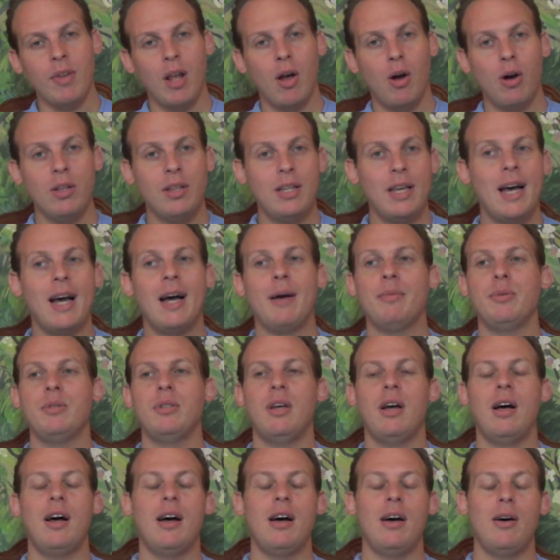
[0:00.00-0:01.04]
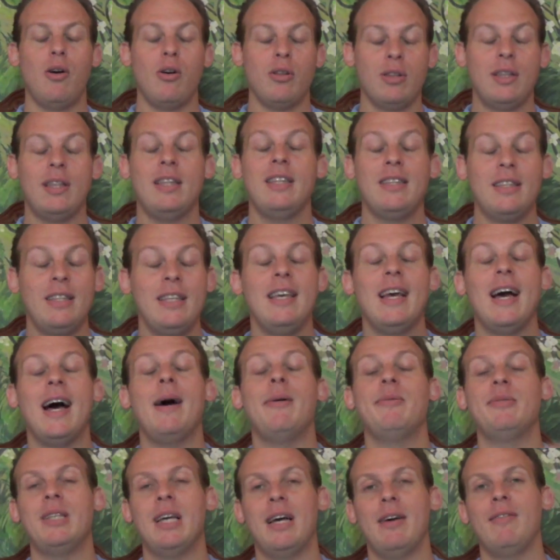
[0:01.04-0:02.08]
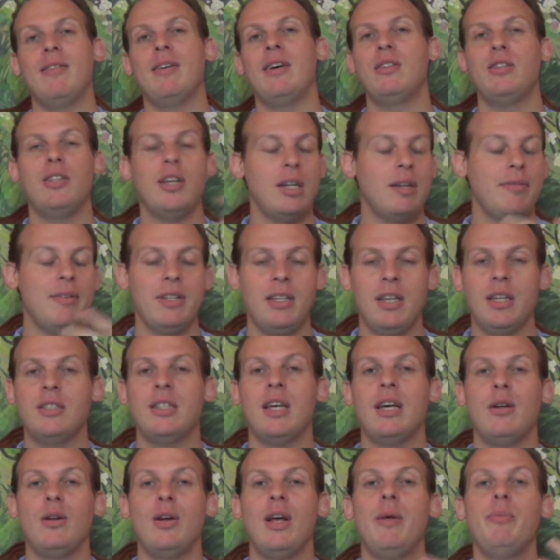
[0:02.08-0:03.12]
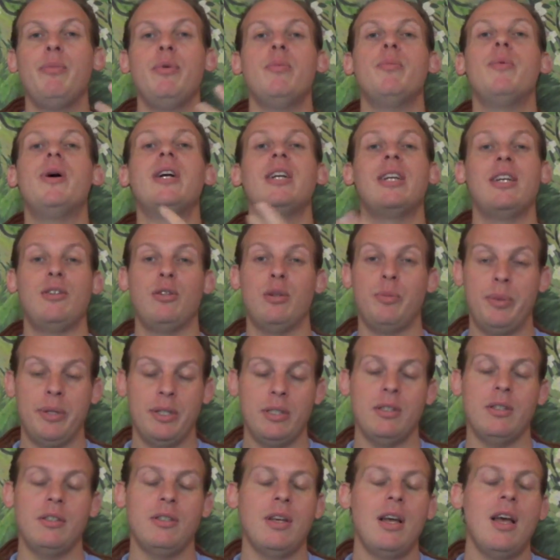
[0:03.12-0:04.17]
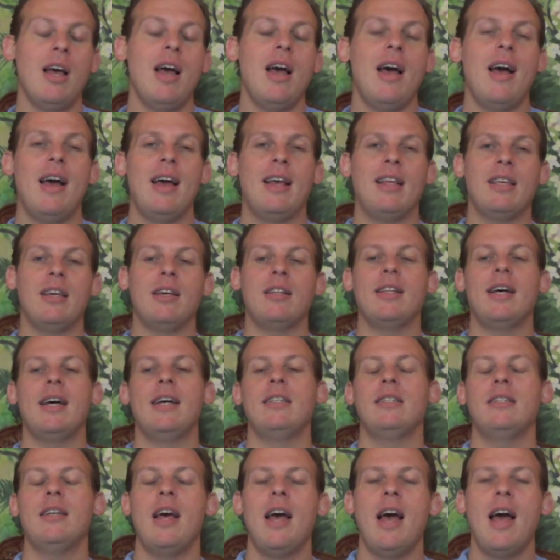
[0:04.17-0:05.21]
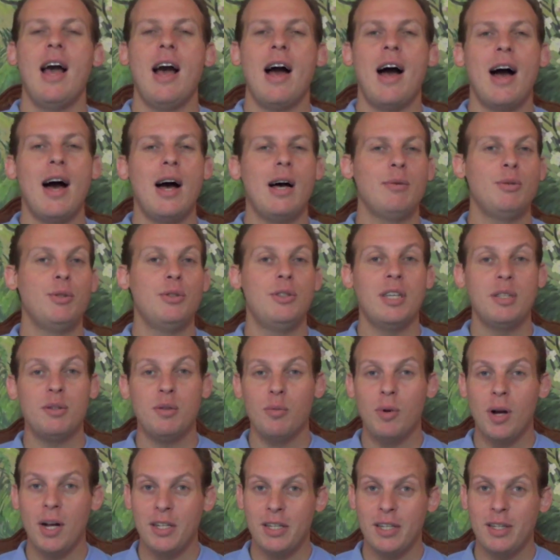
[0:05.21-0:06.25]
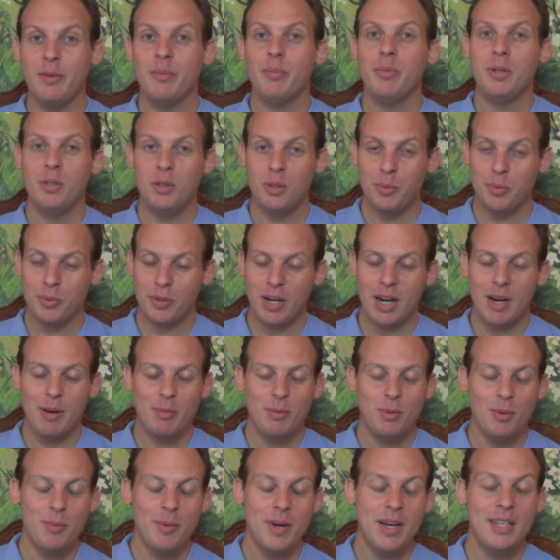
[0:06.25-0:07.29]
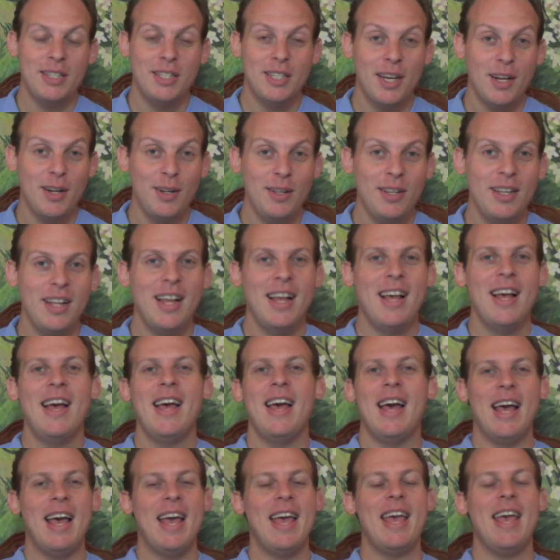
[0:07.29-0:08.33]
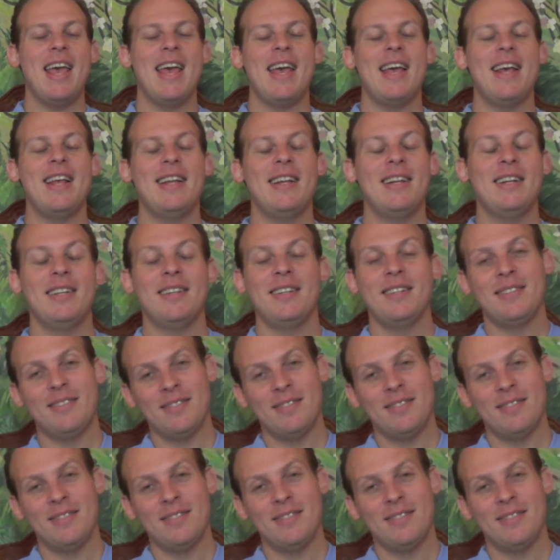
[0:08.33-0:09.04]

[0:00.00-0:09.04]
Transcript: on the apps. The apps have a ton of ideas how to help you market your business and get clients. So thanks for watching. Please subscribe to my channel, and